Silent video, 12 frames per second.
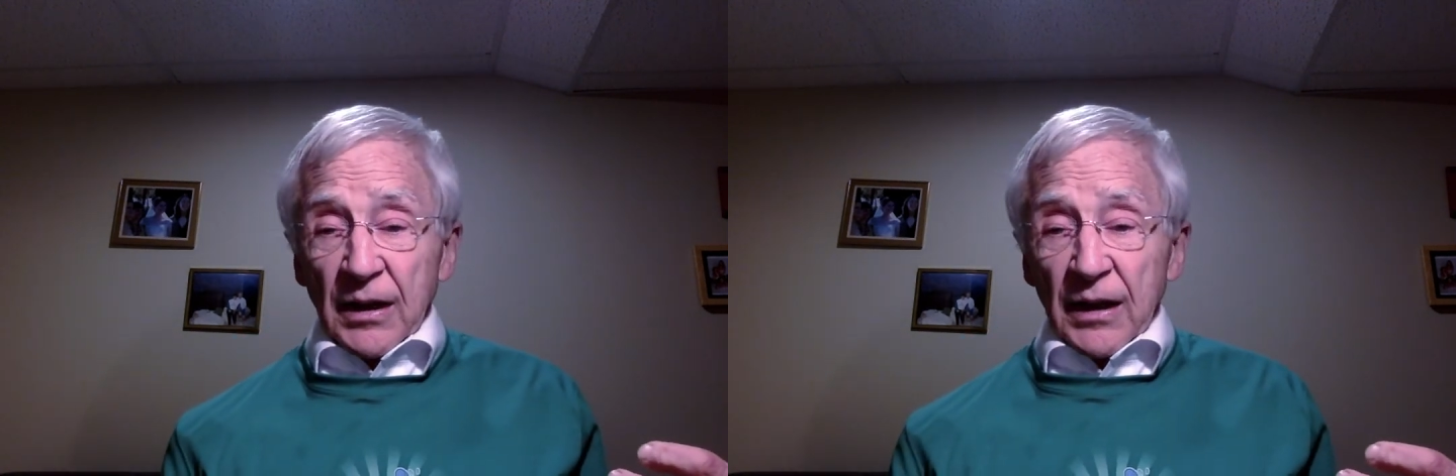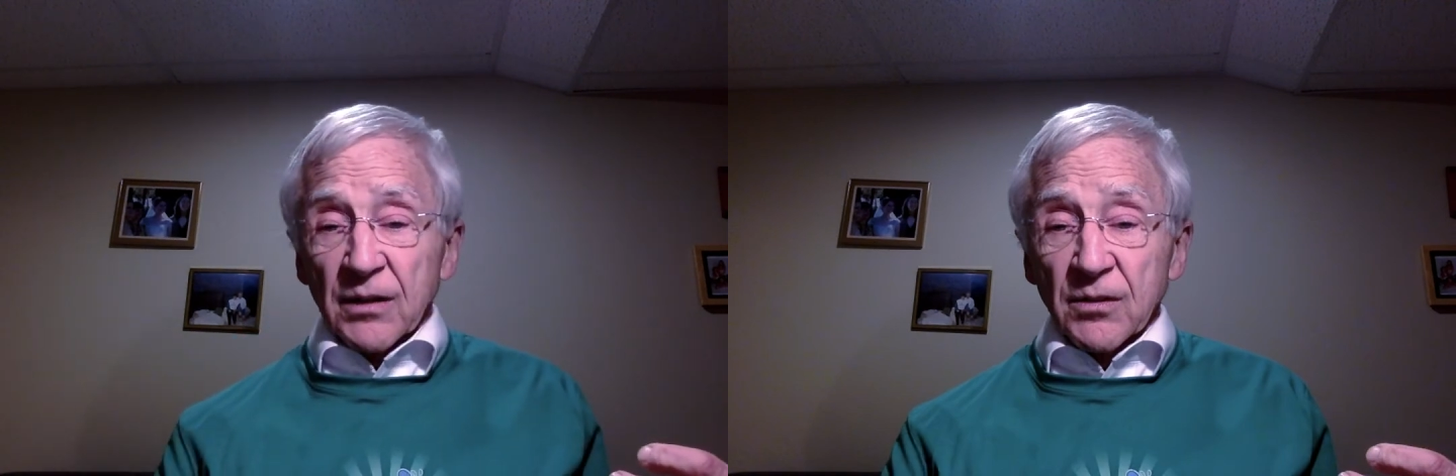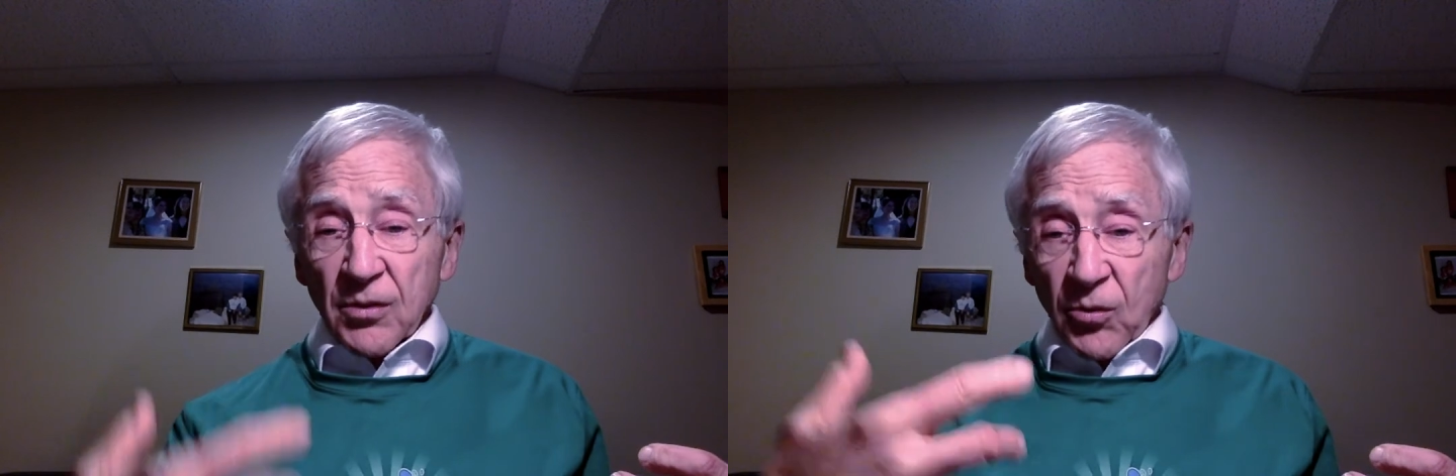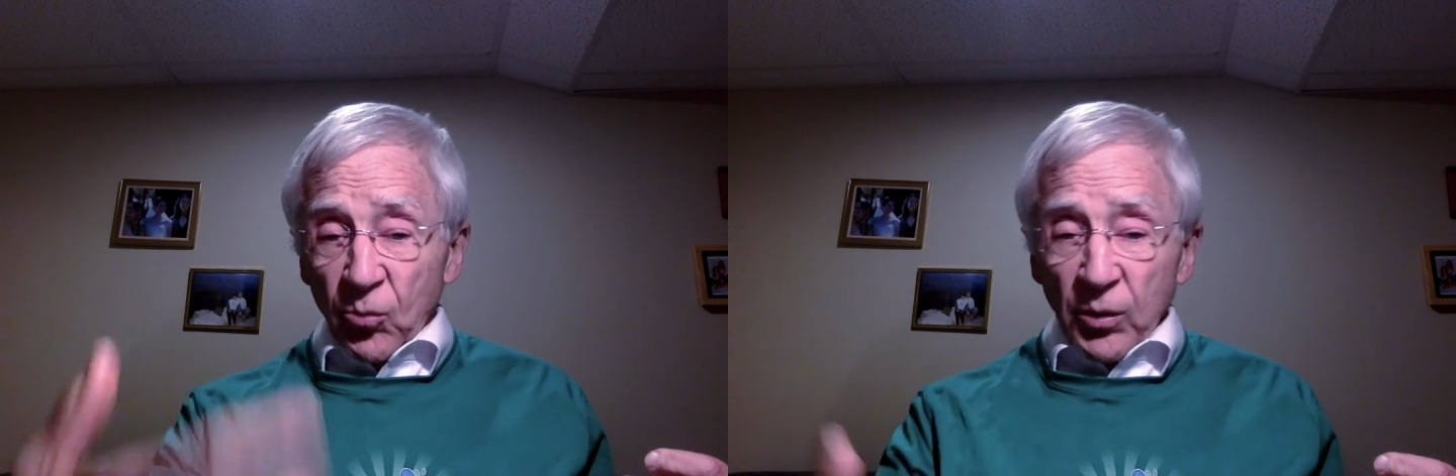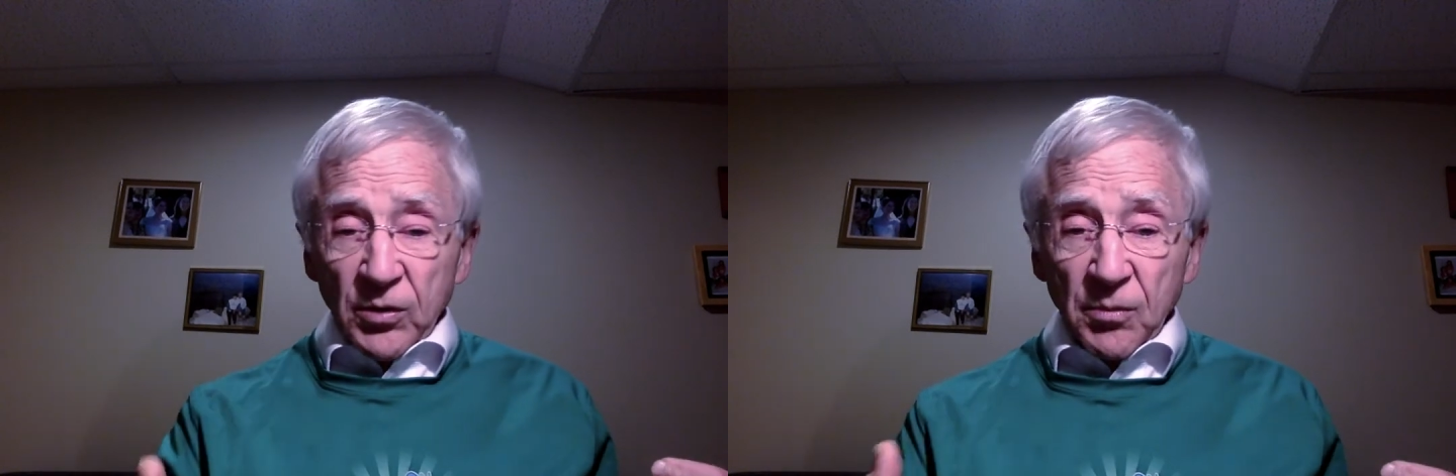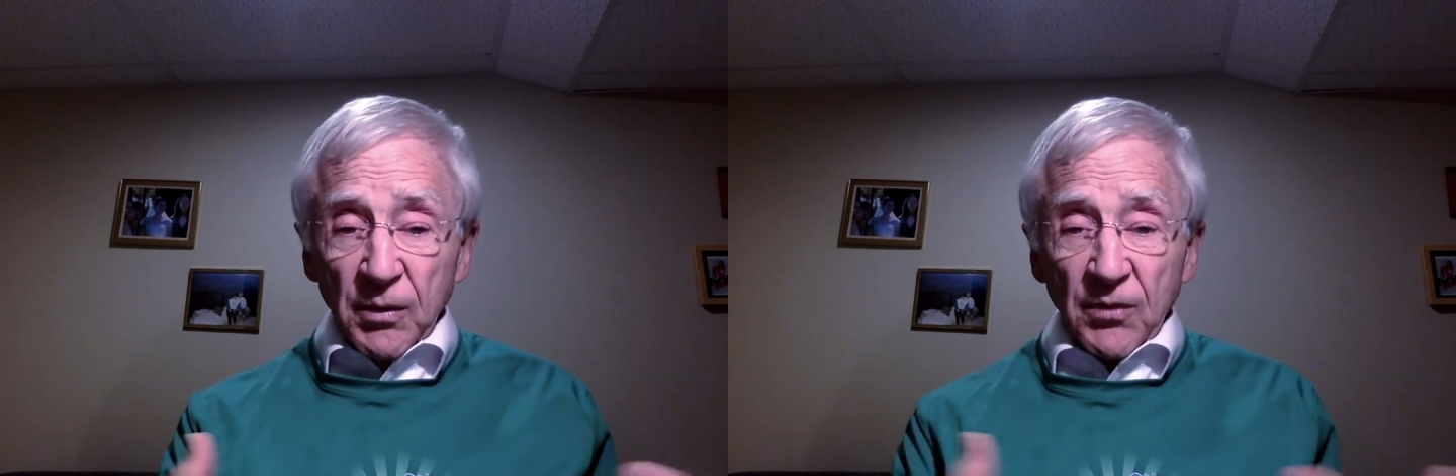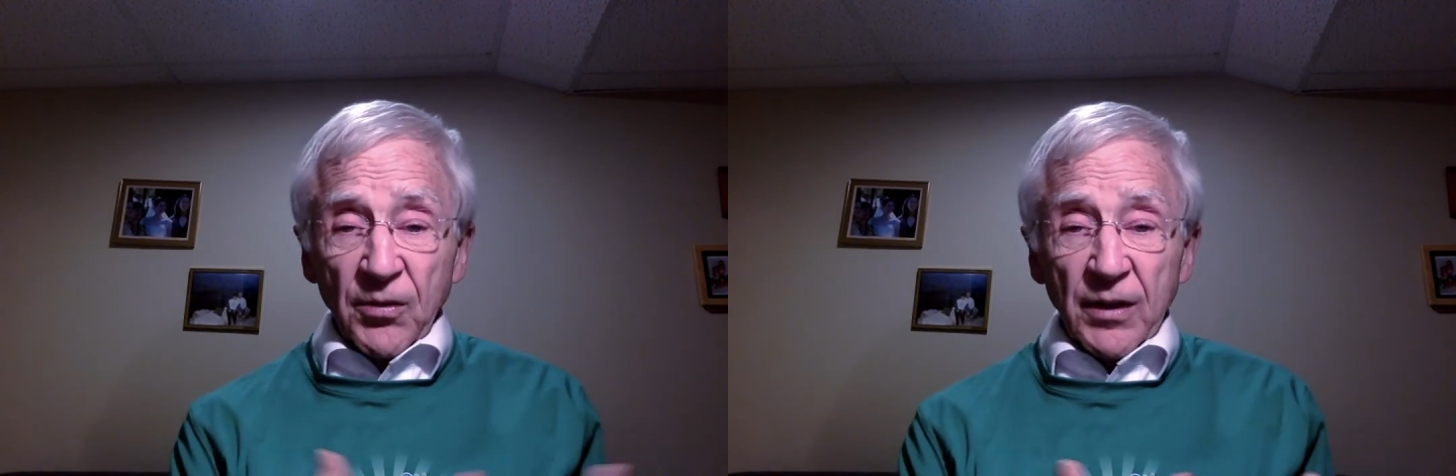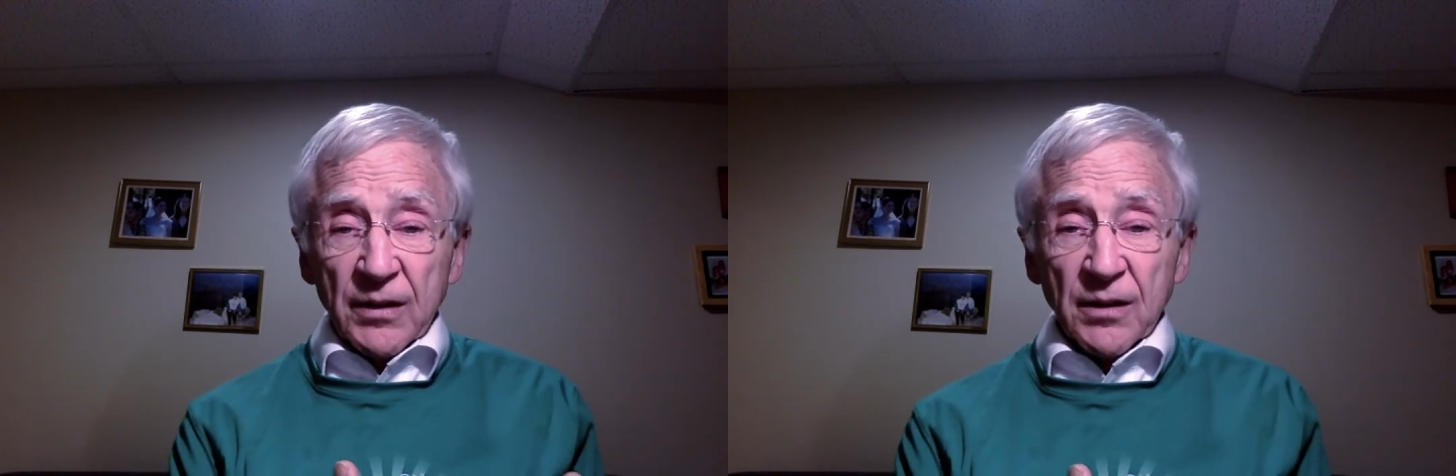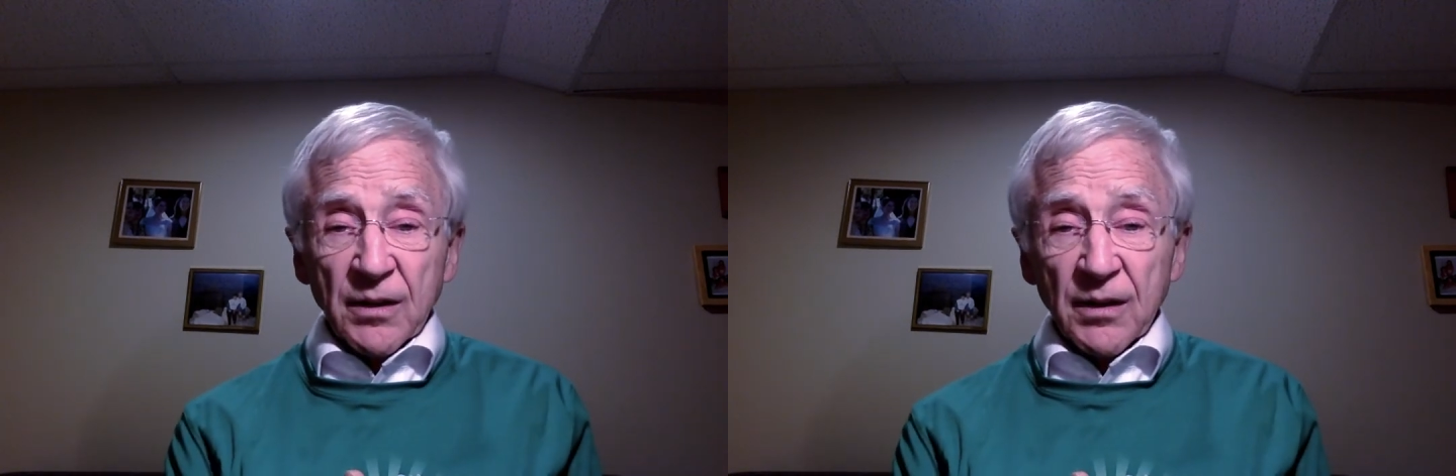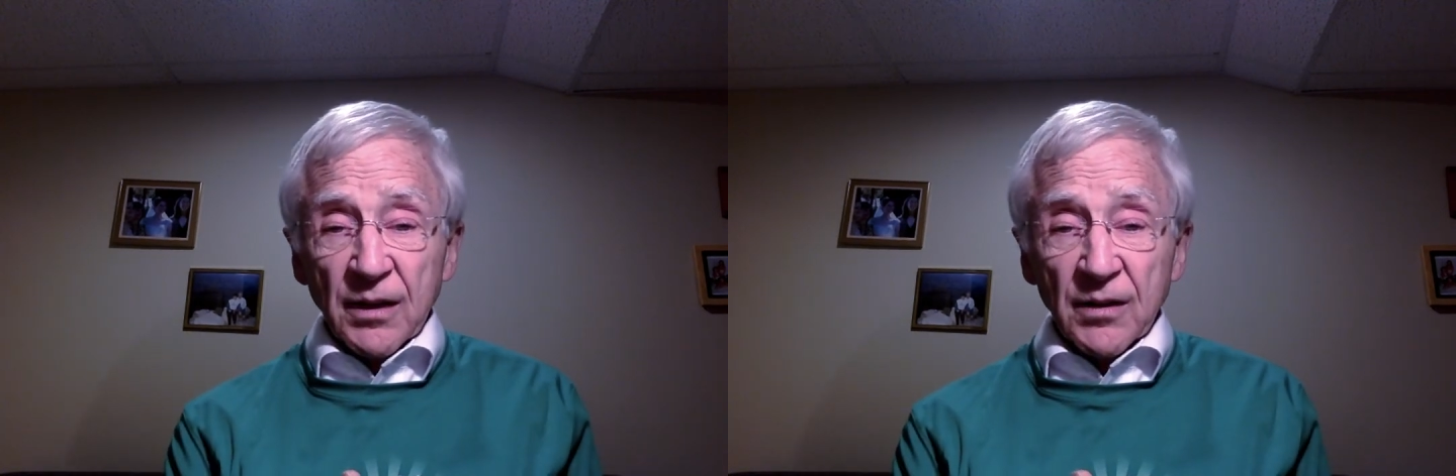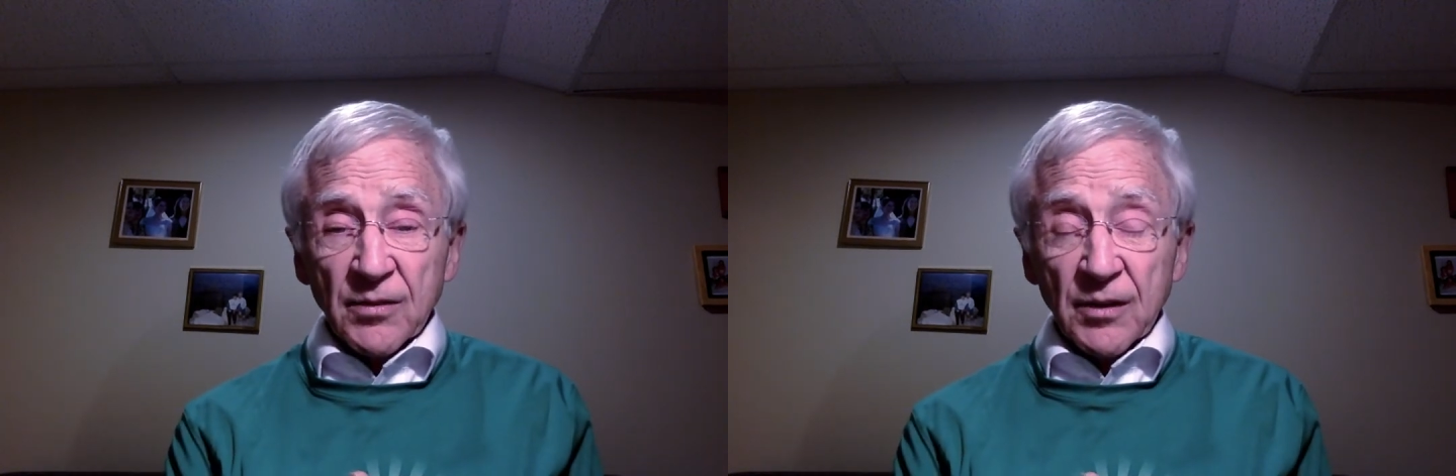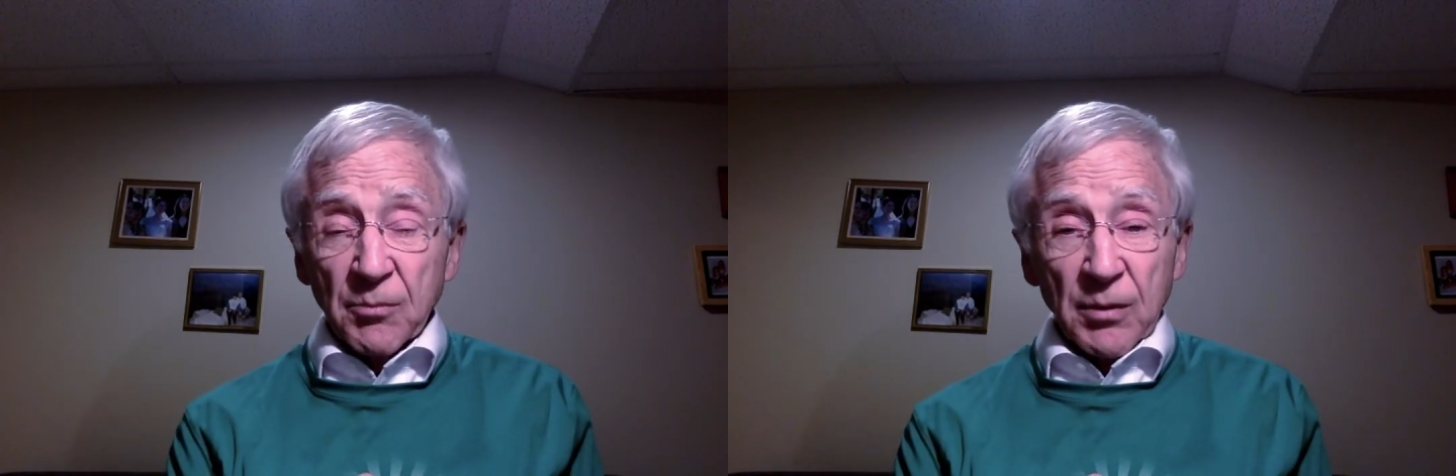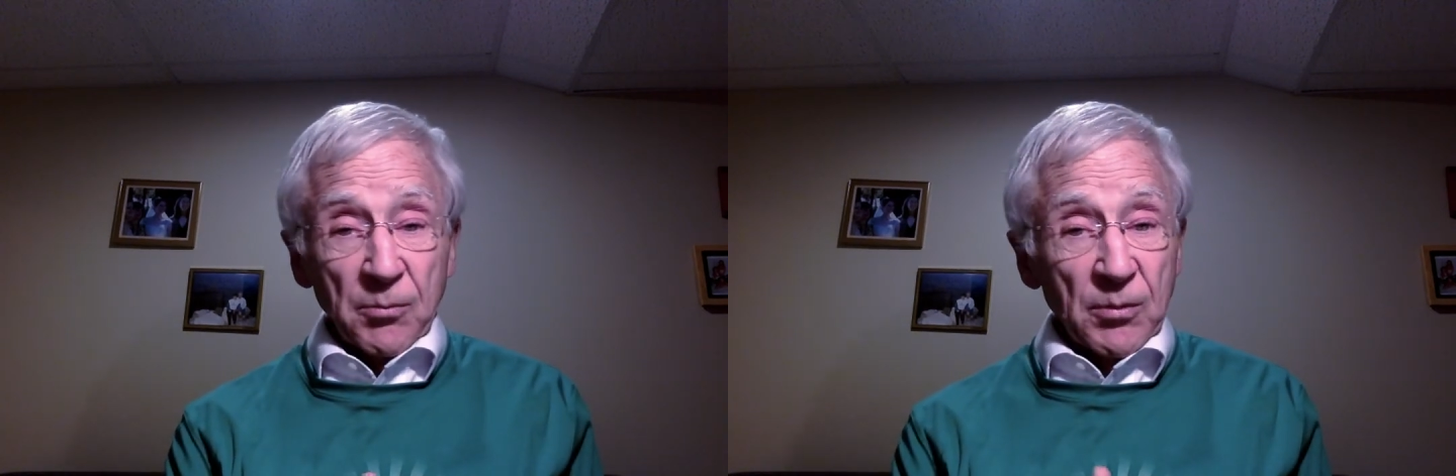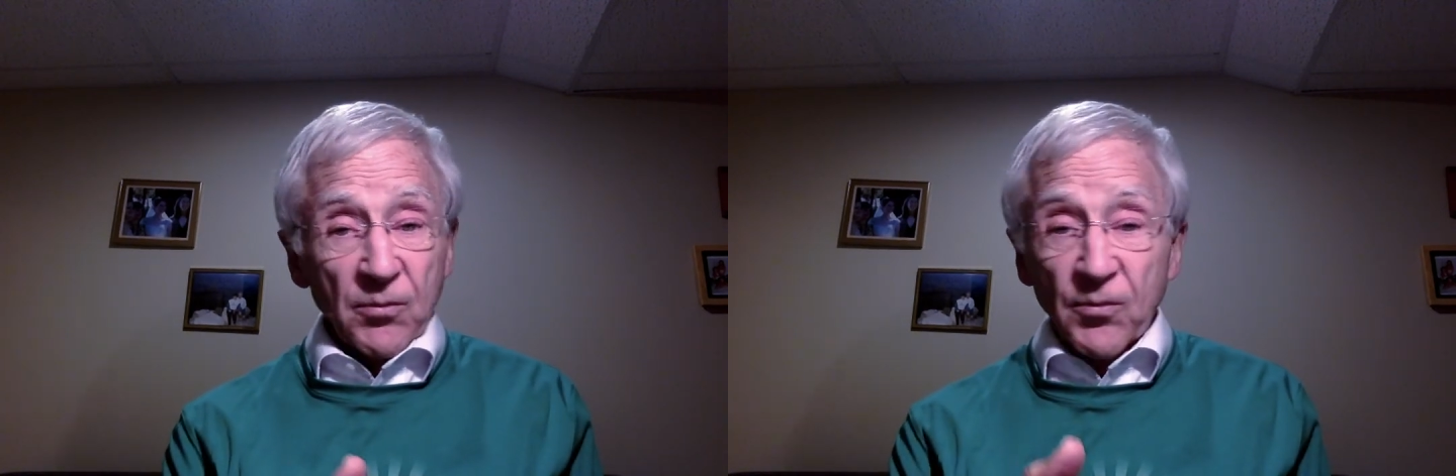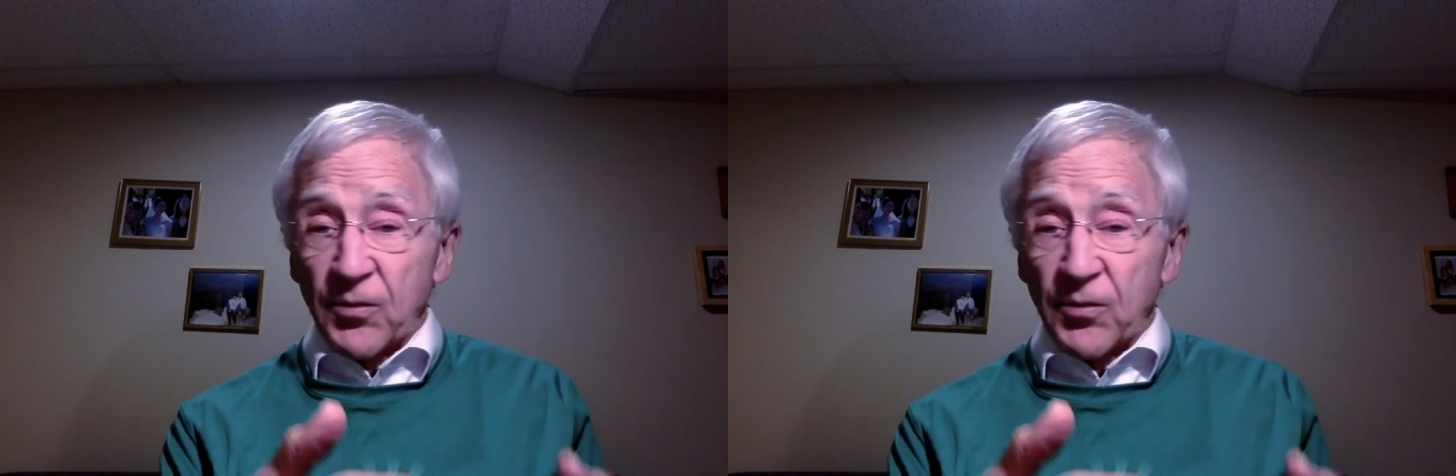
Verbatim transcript: and so what you may find in an essay may be